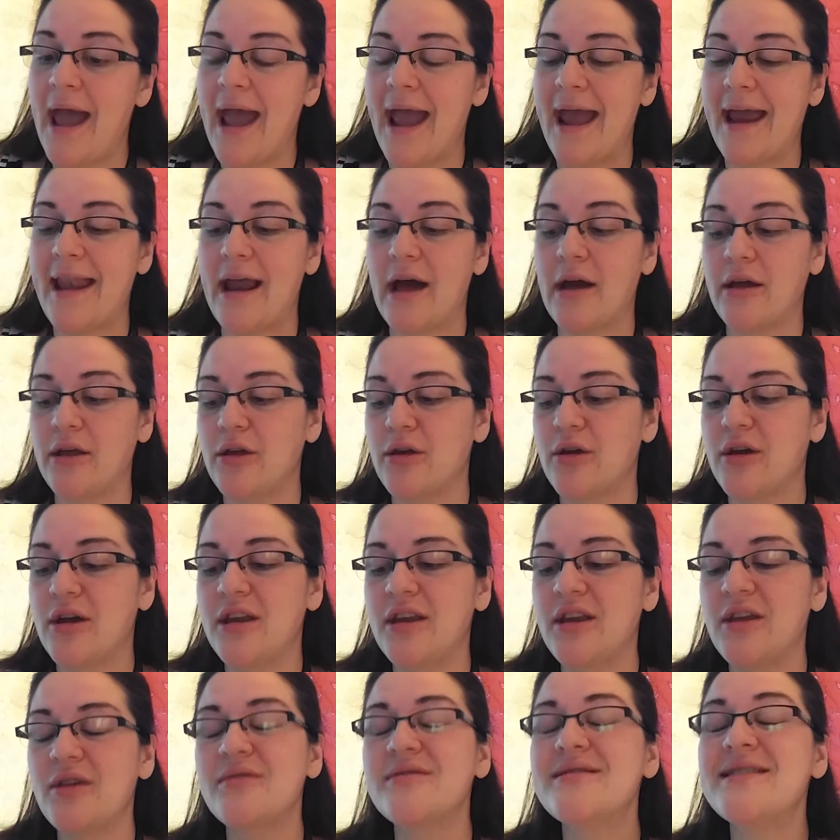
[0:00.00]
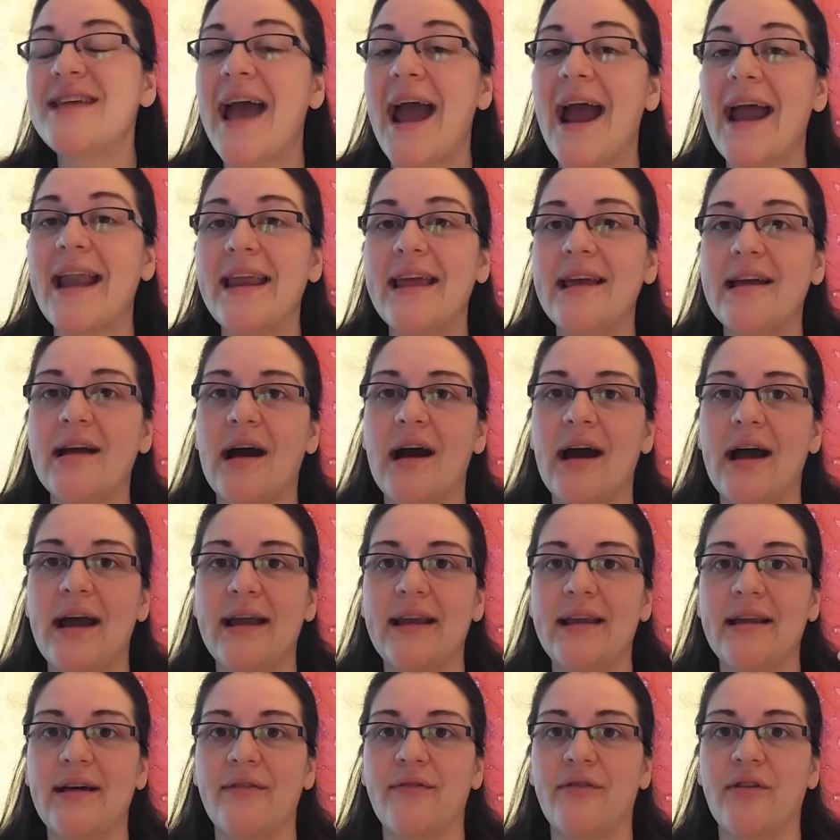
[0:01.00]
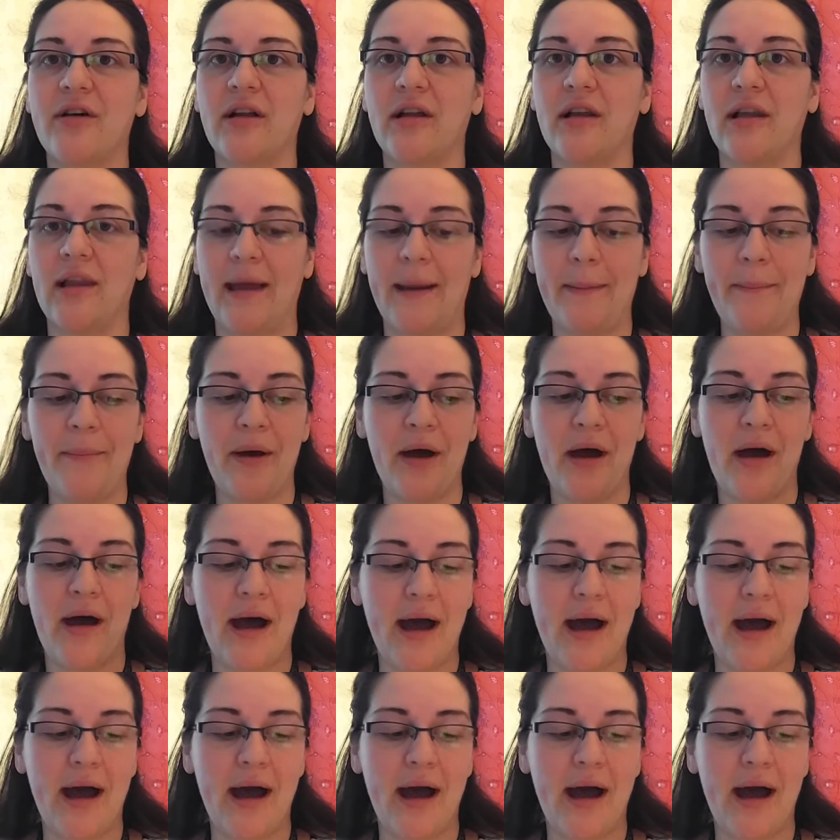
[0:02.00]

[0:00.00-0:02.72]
And now you can use any kind of clip.